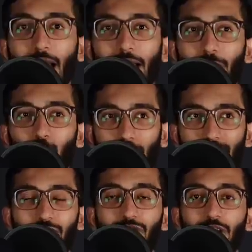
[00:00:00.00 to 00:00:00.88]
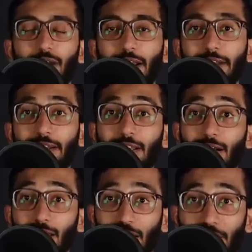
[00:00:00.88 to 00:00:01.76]
and once she narrated
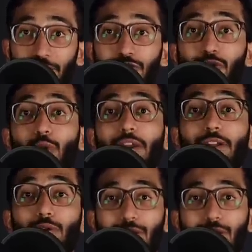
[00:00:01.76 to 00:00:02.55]
her life story to